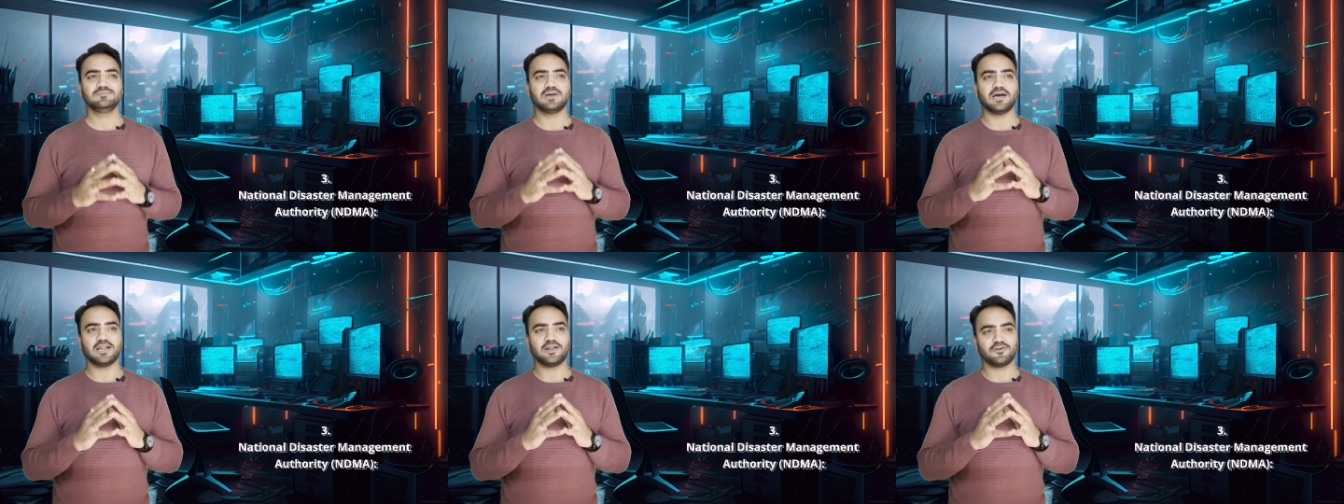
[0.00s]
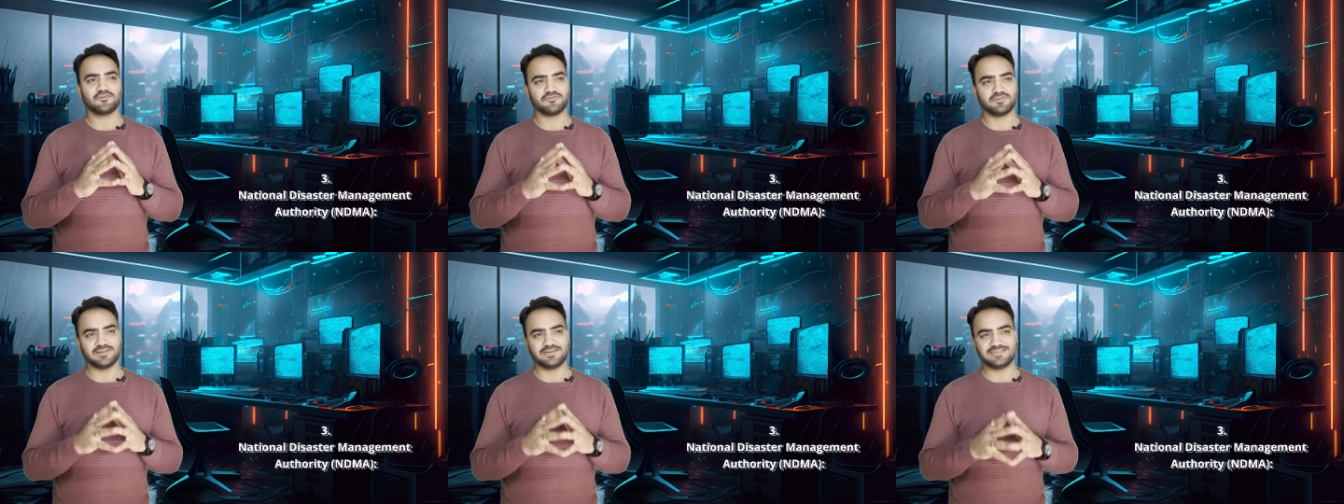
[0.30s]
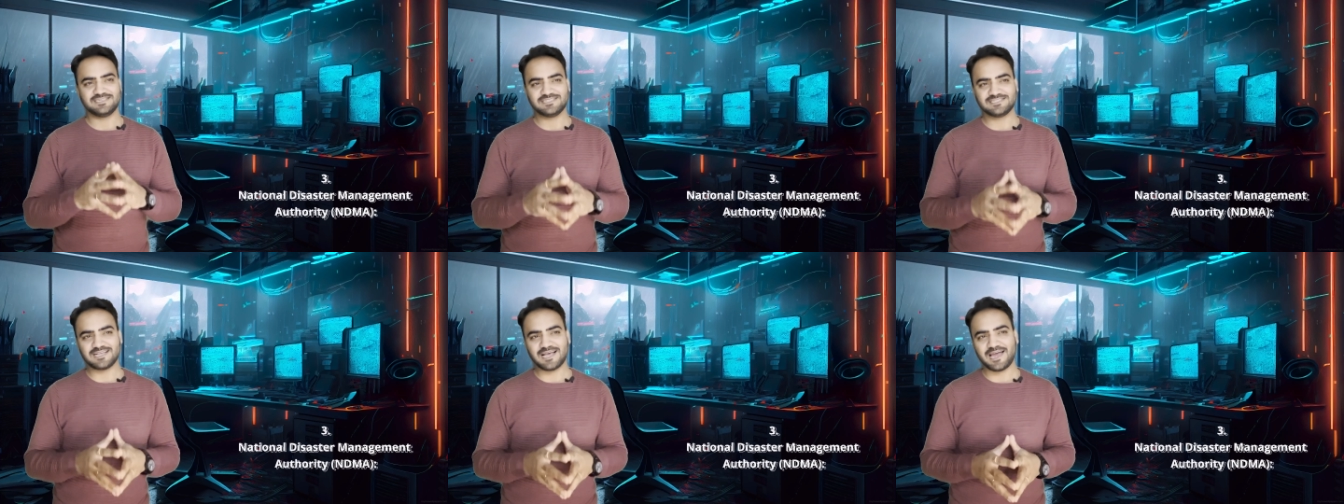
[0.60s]
along with
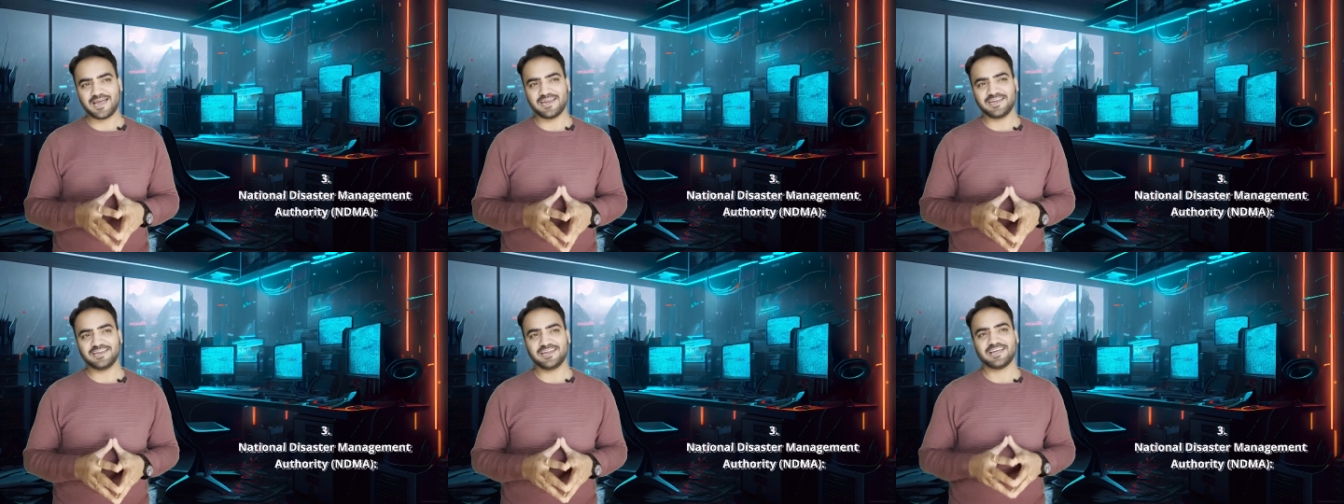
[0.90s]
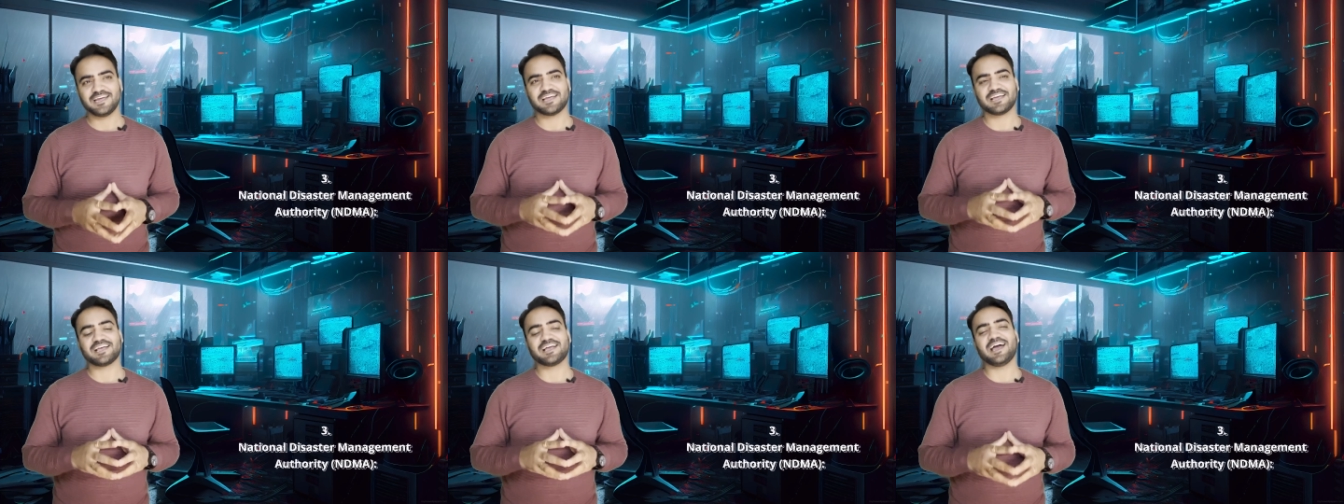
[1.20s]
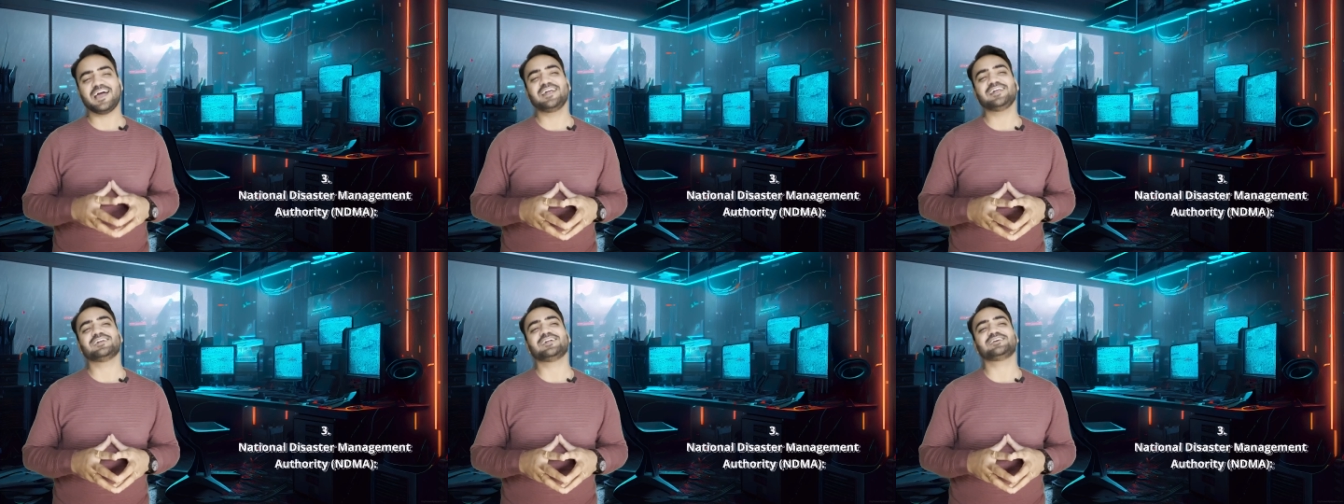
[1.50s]
design
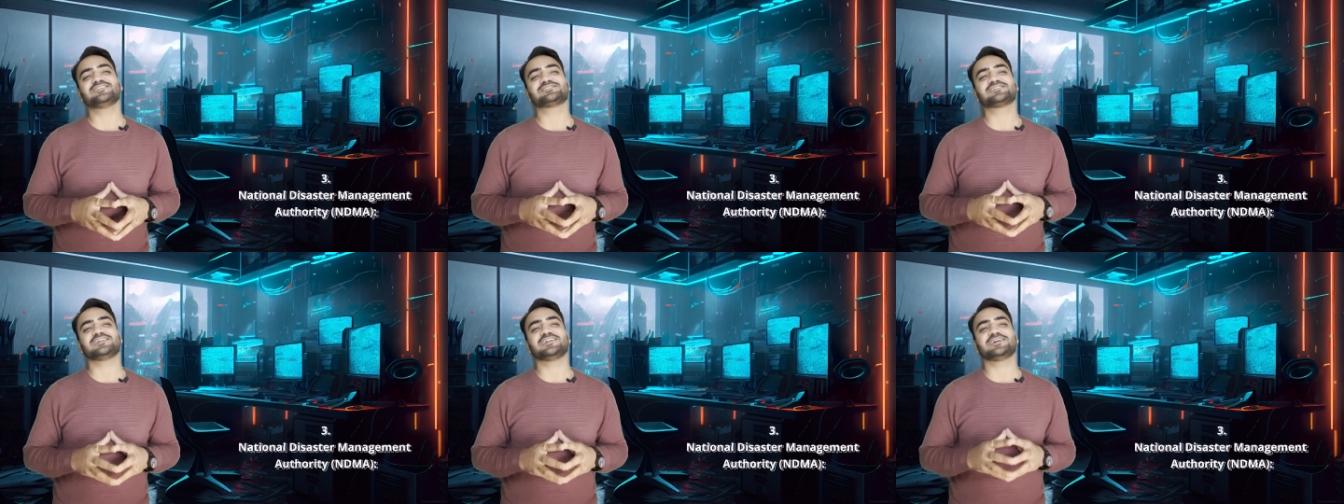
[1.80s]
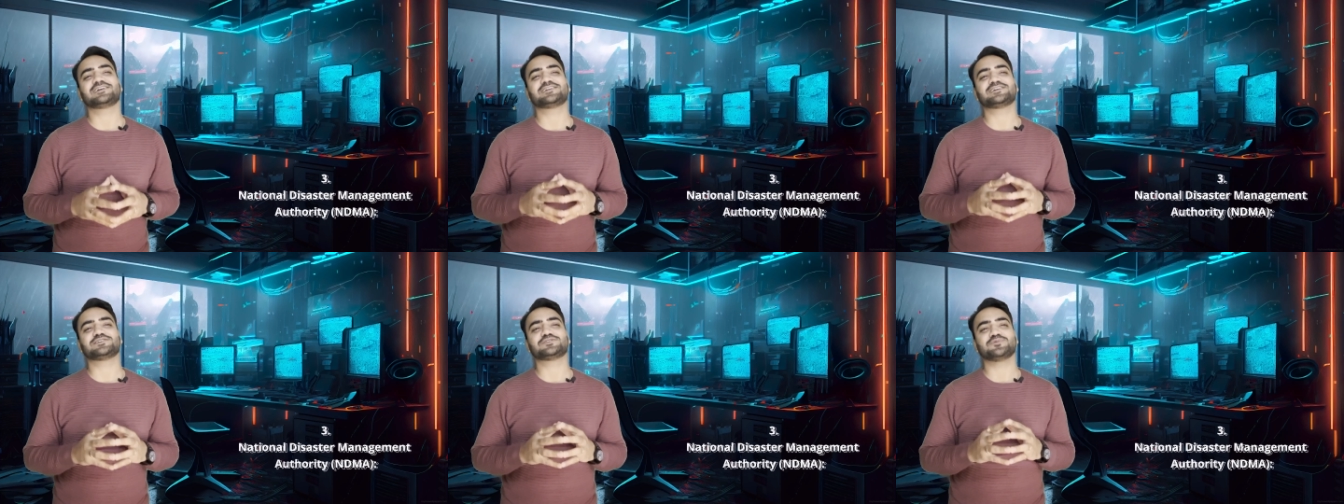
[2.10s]
guidelines relating